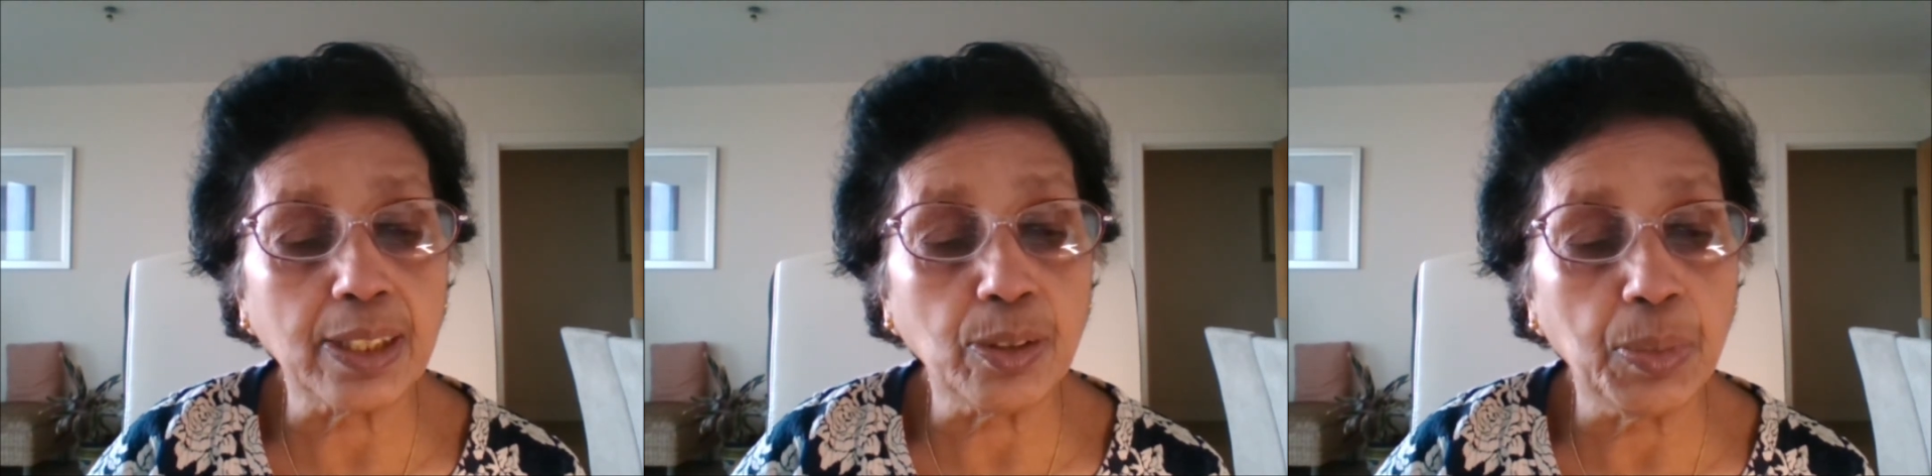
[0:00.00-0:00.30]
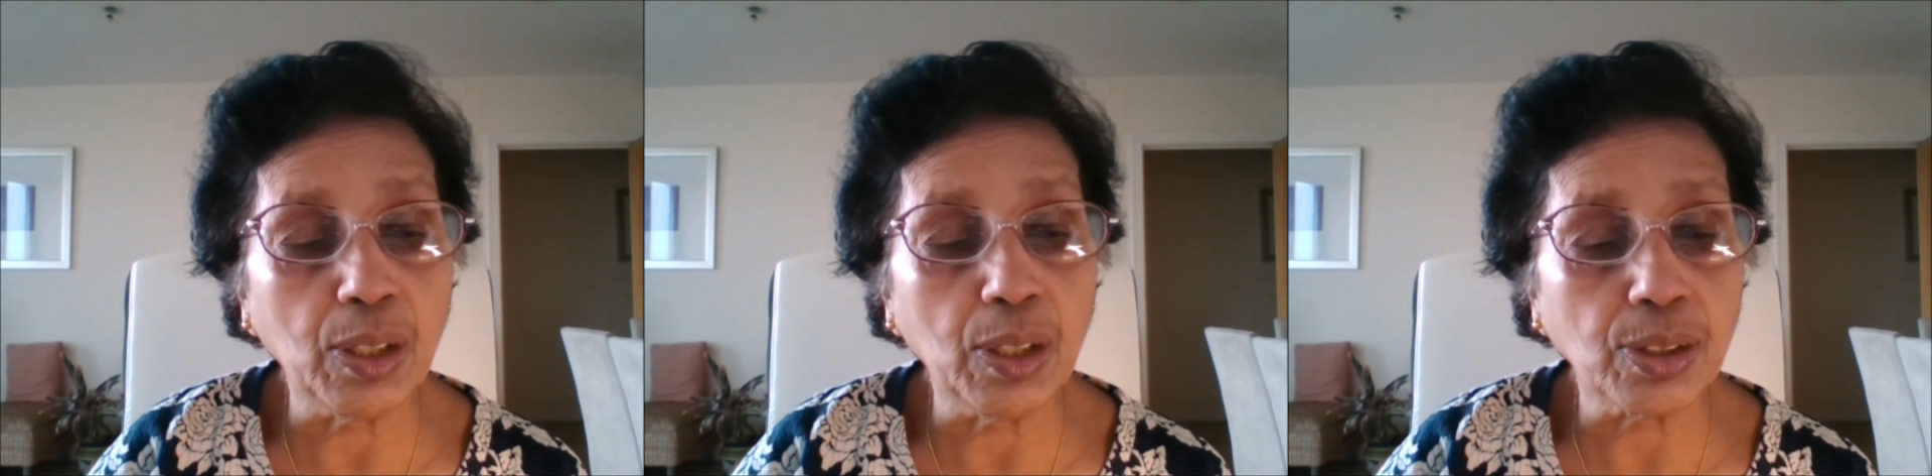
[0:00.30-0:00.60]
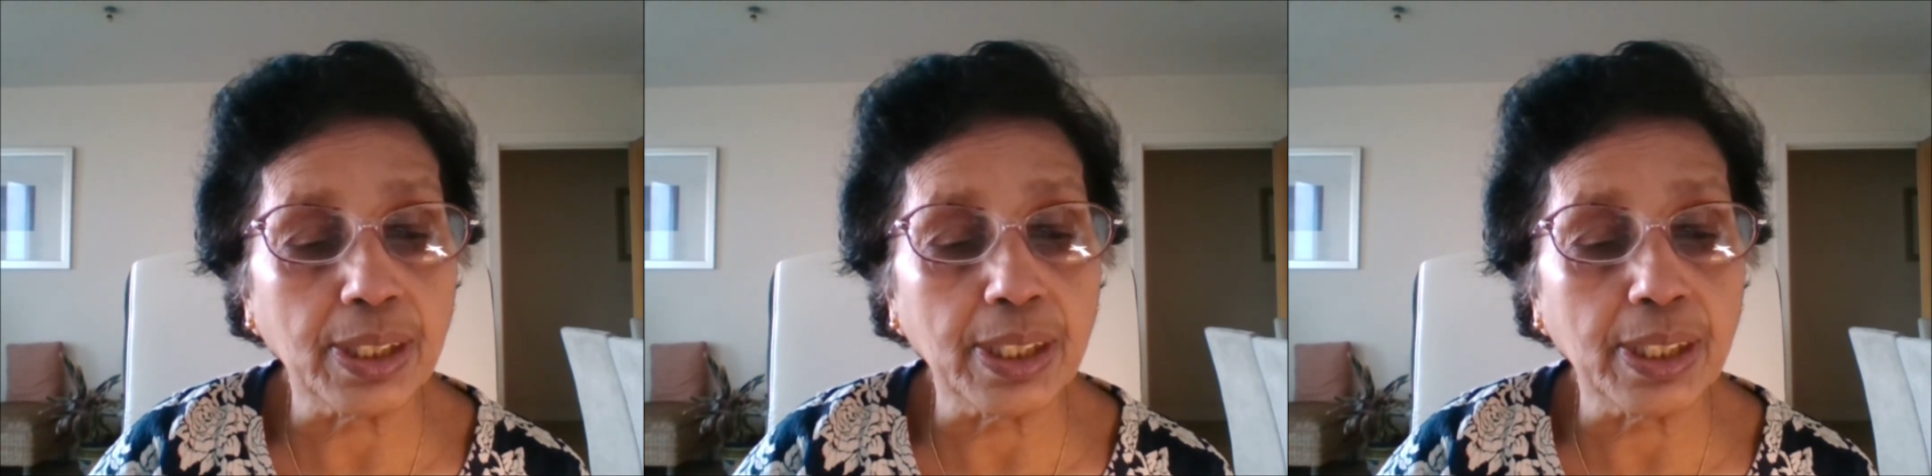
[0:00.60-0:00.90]
because
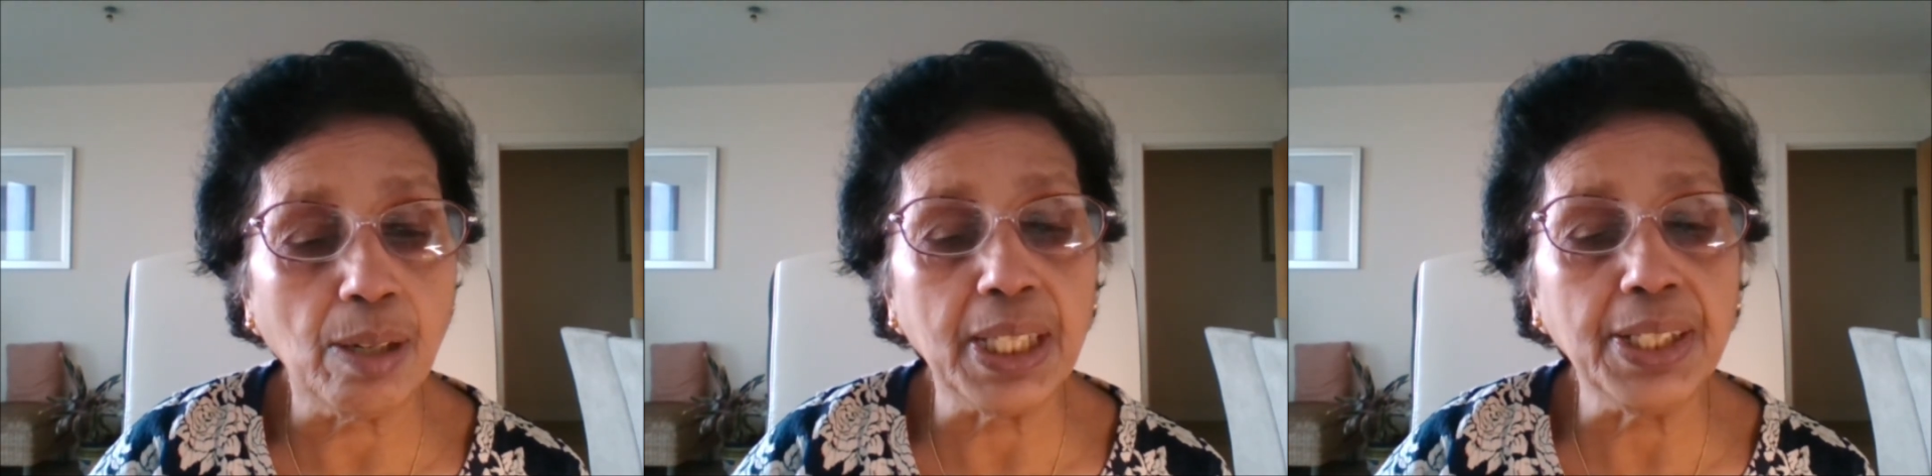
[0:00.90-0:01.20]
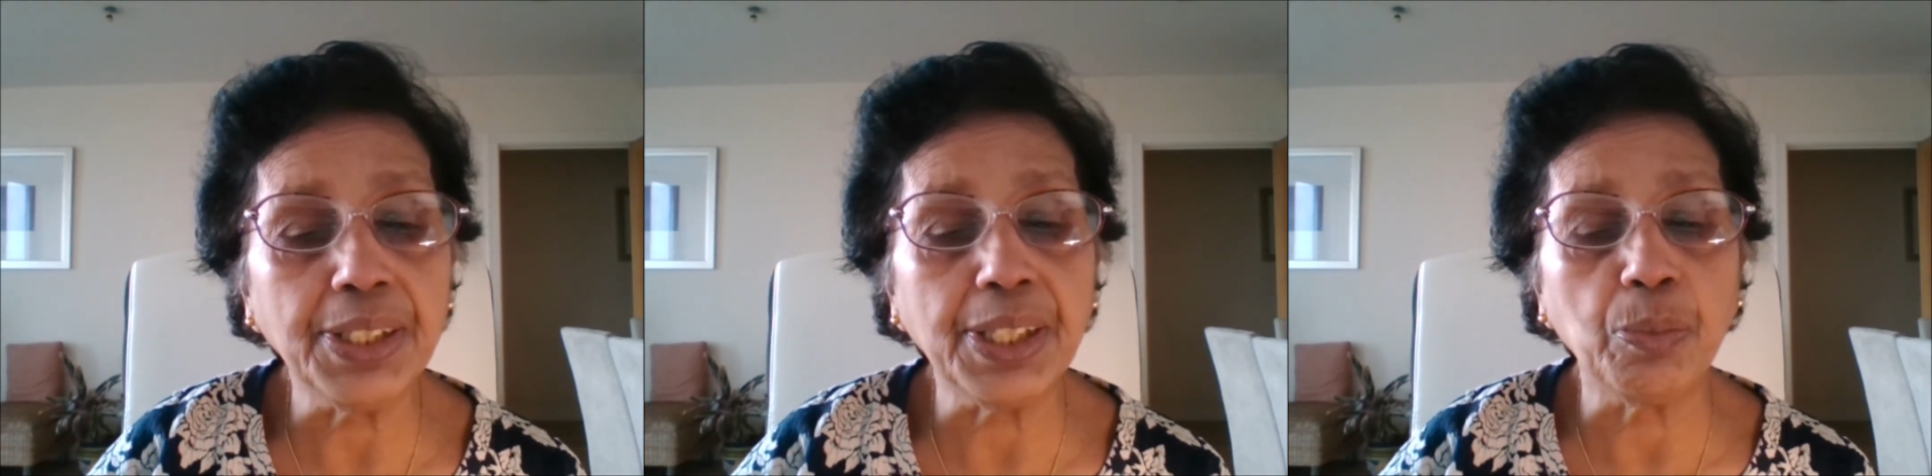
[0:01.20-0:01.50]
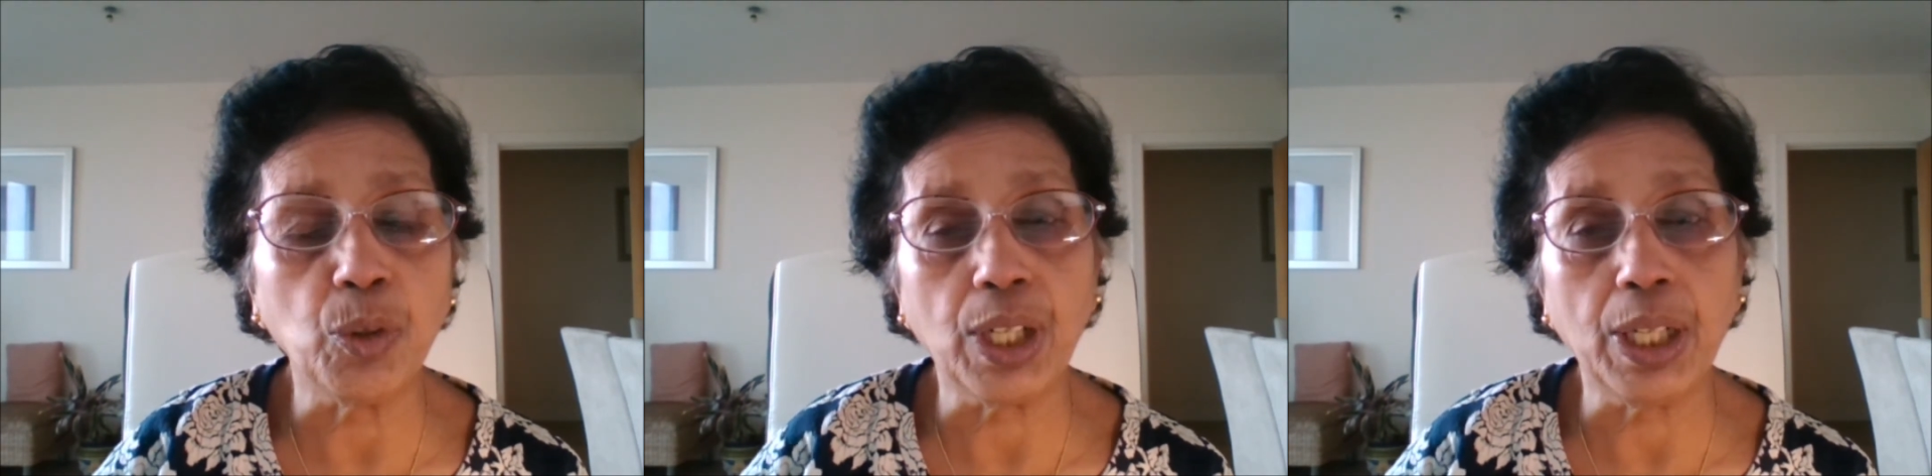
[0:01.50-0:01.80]
of the double entry
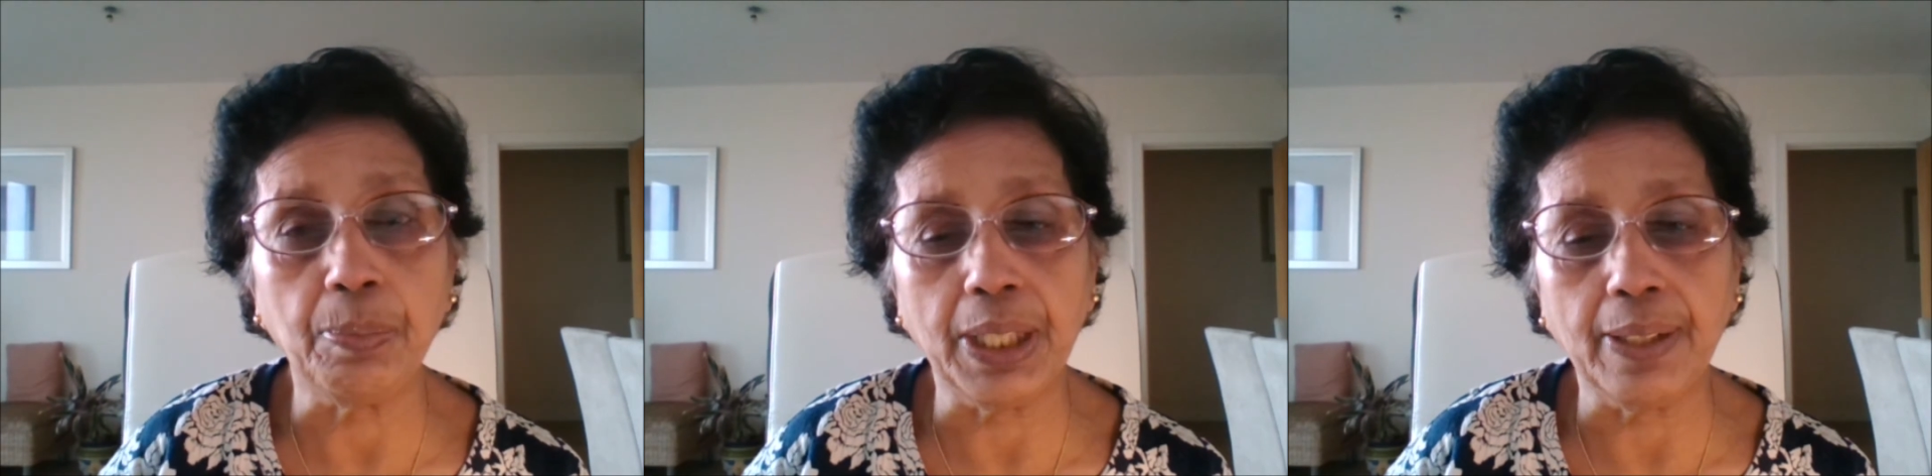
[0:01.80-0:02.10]
bookkeeping.